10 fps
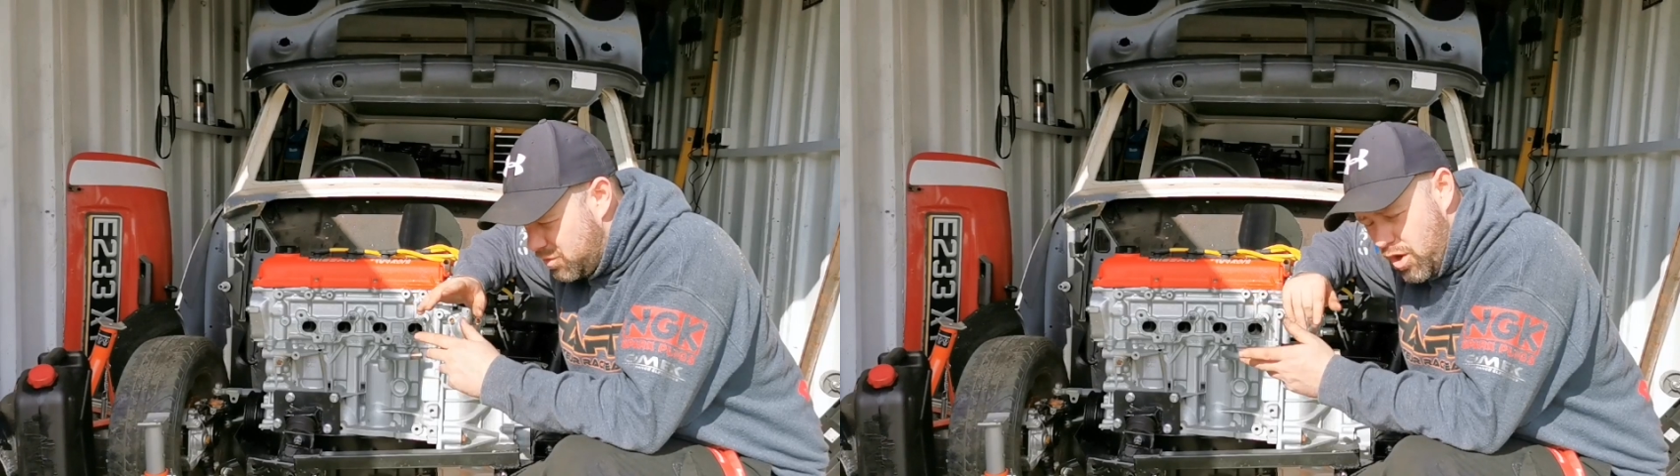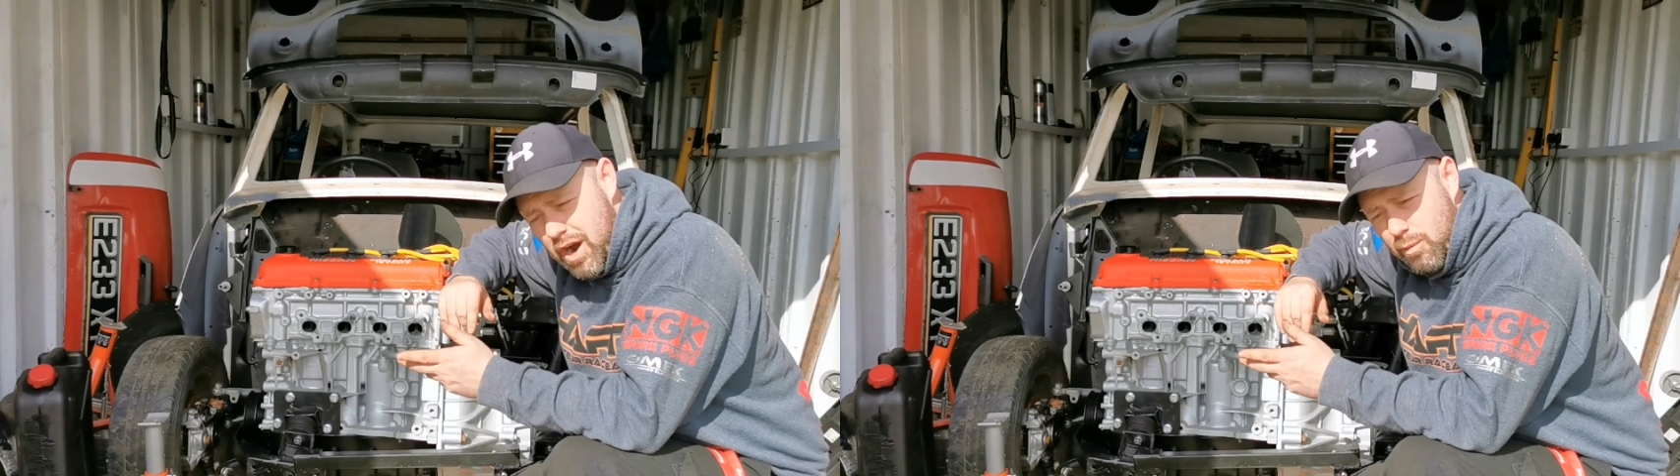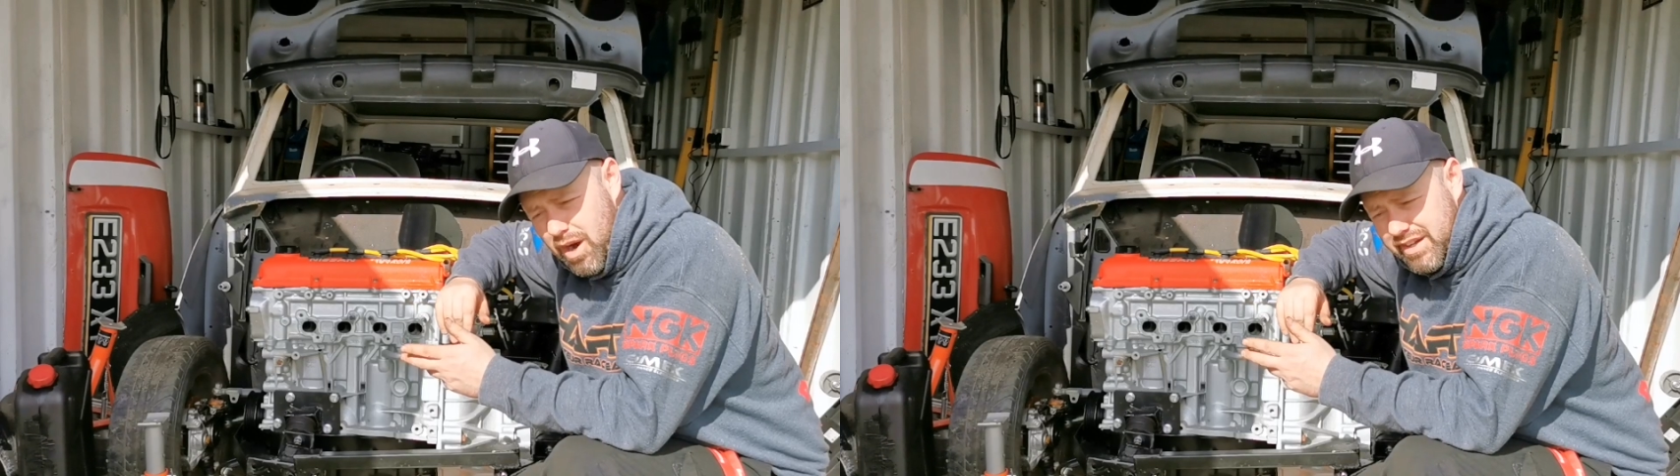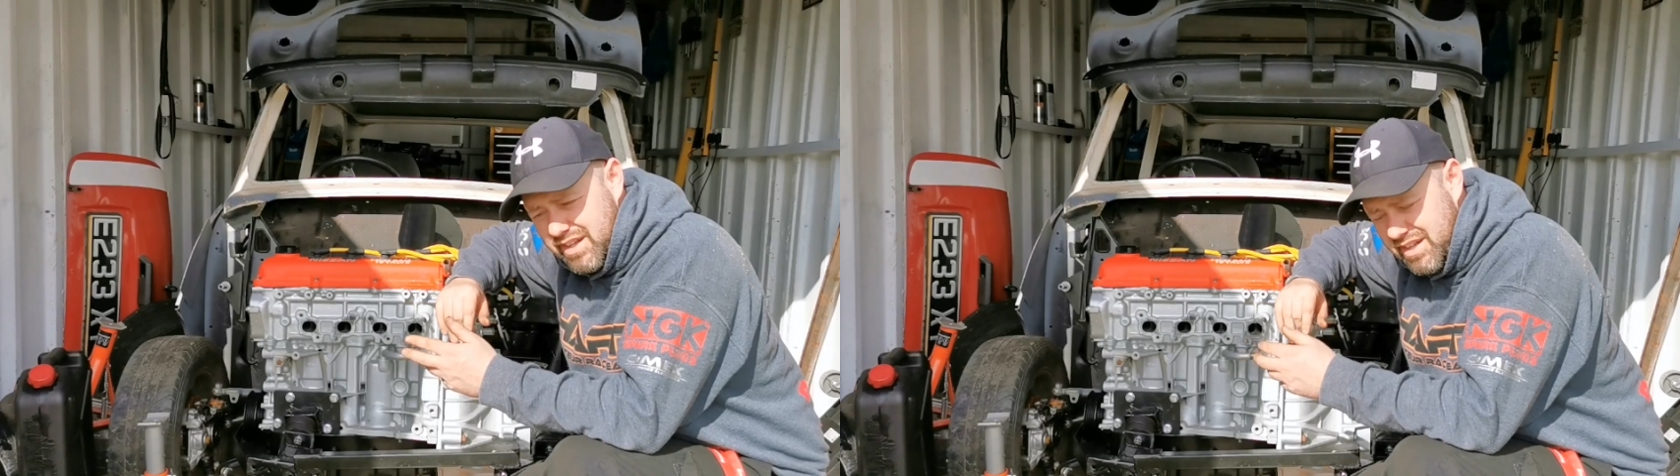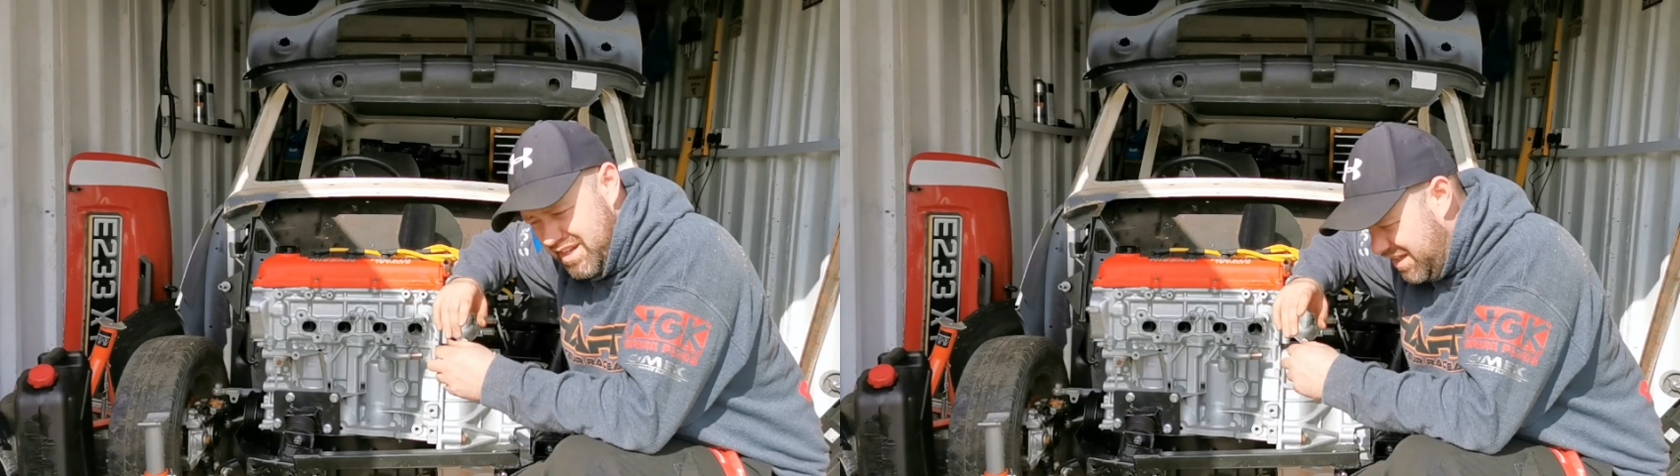cut out what I
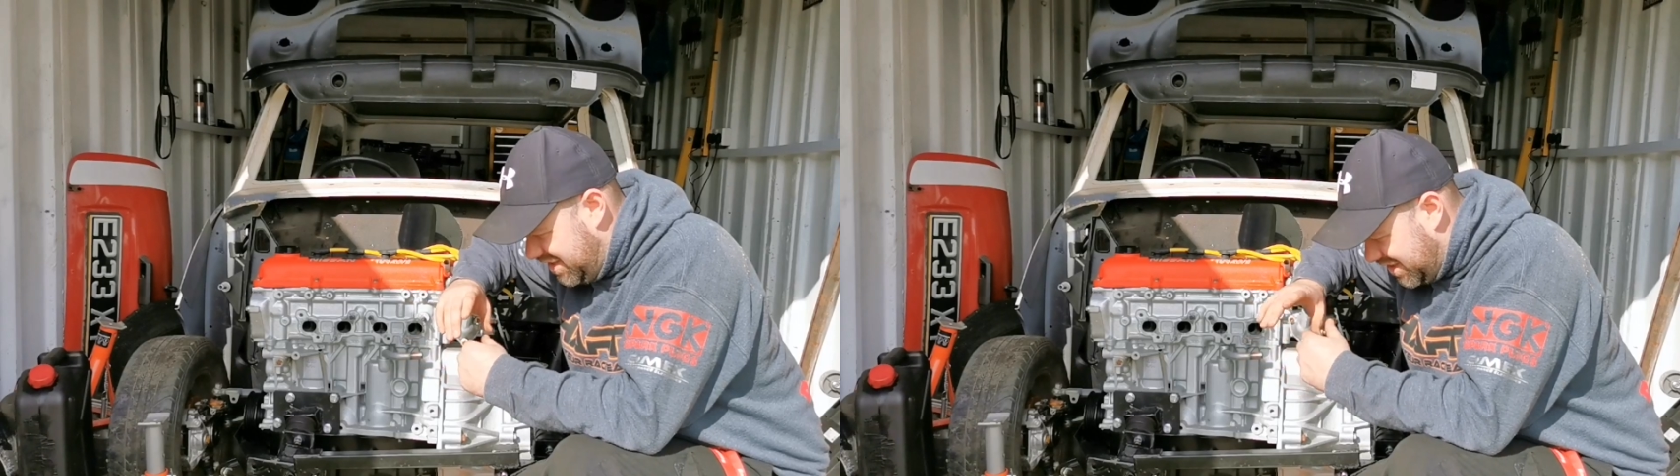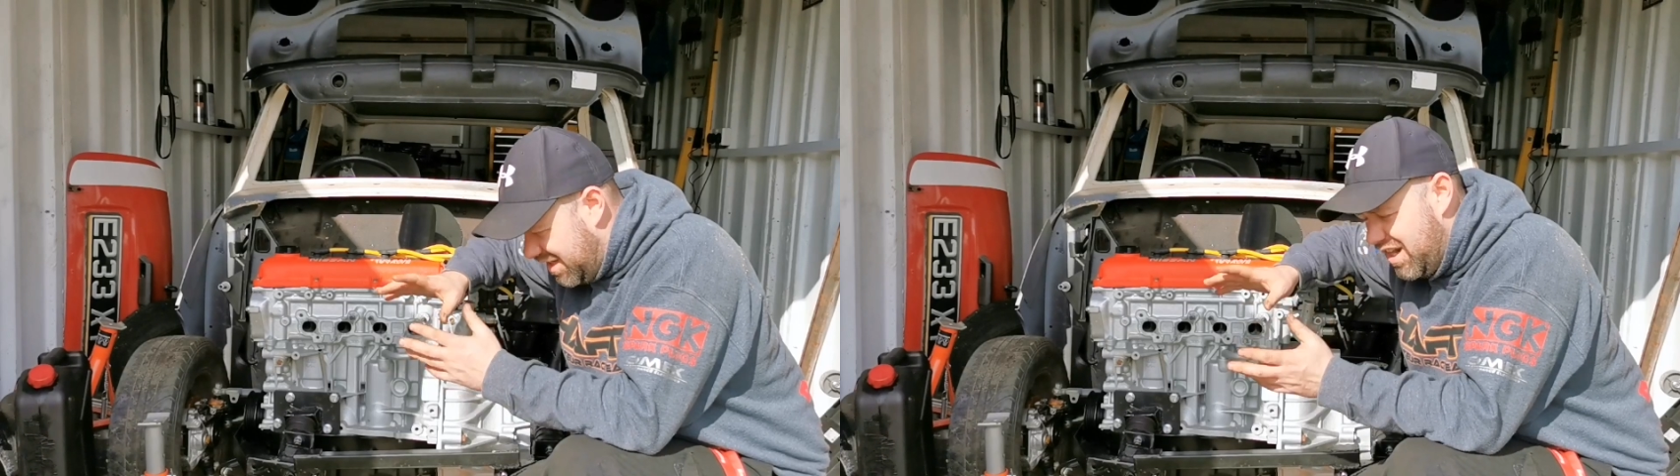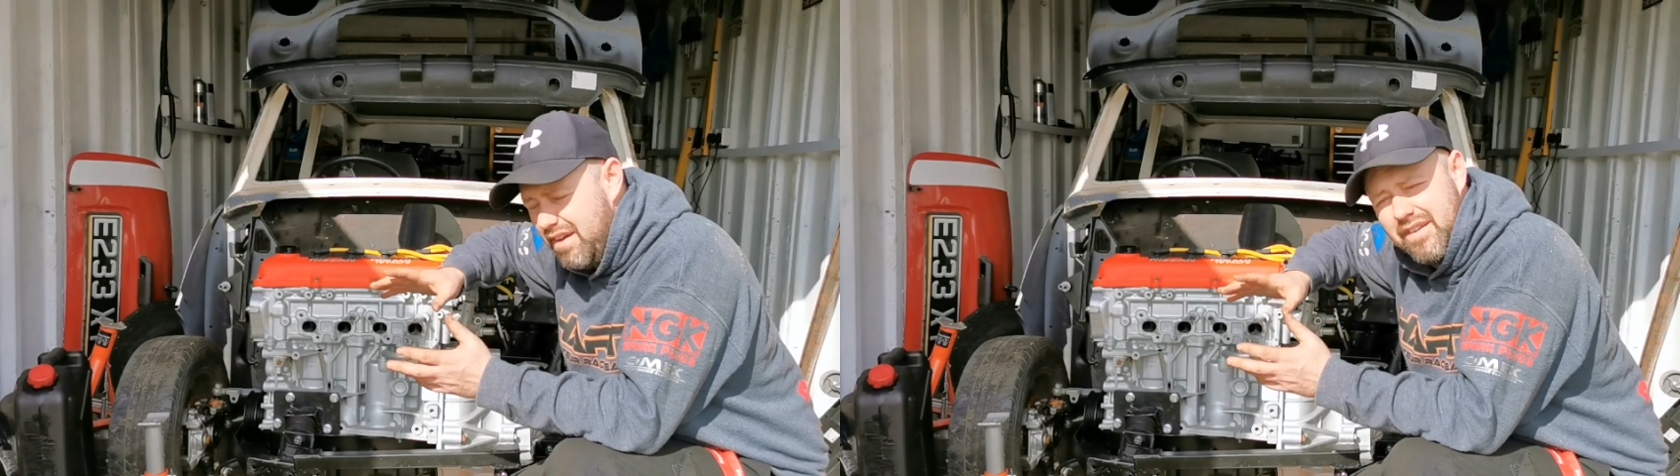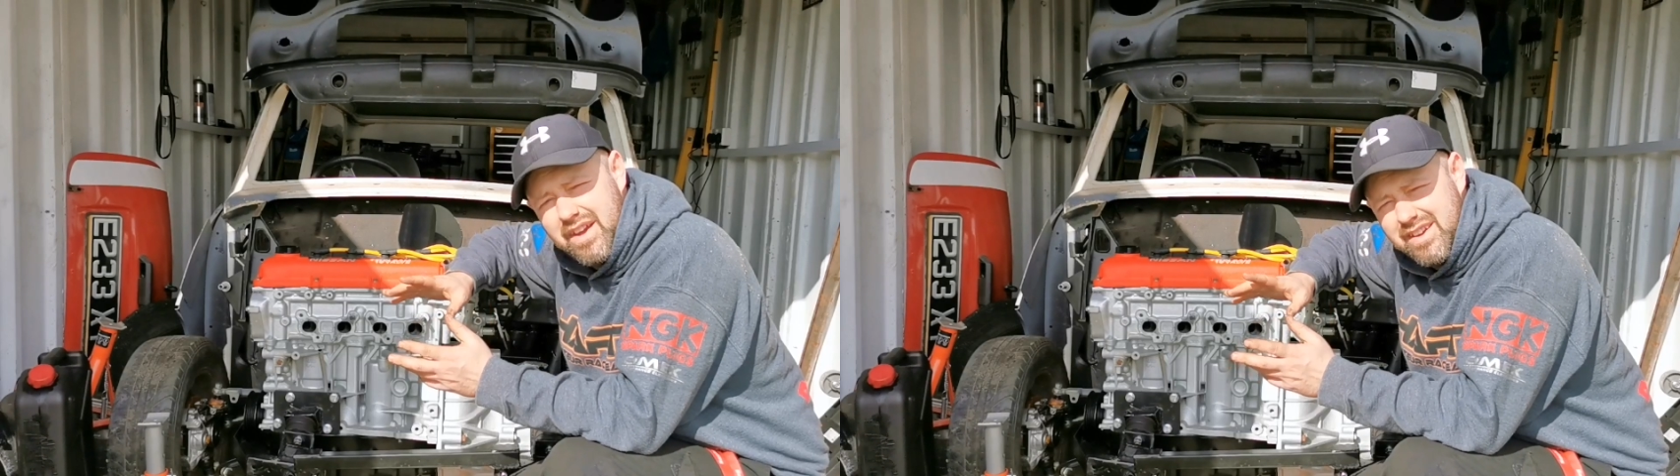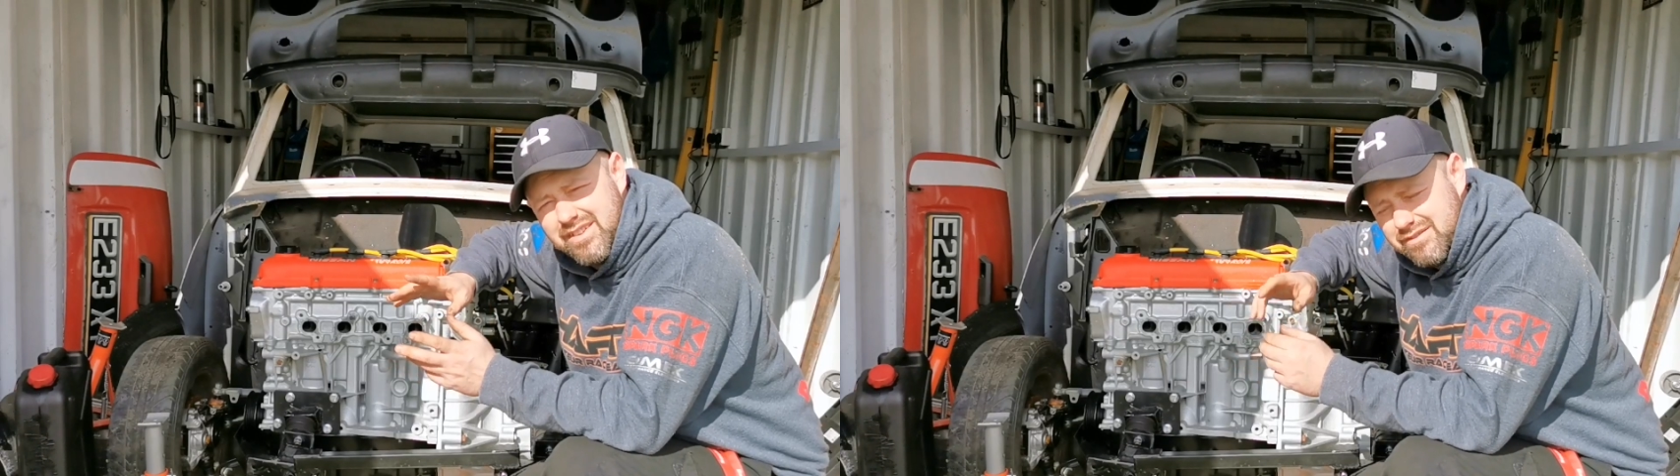didn't need, and
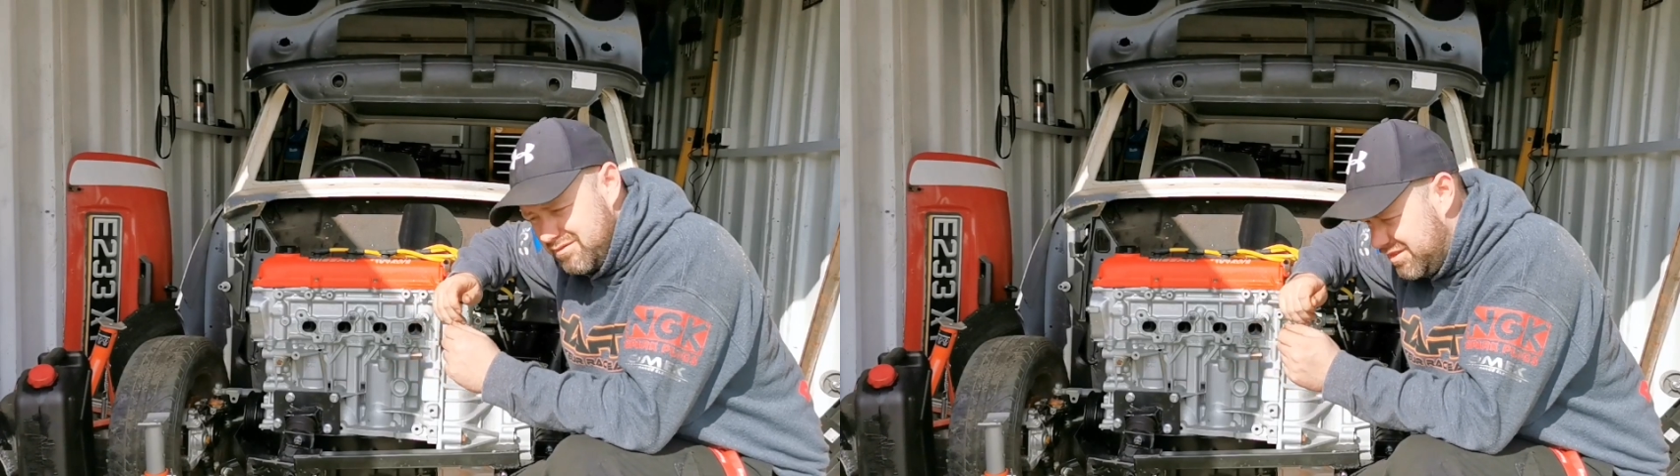then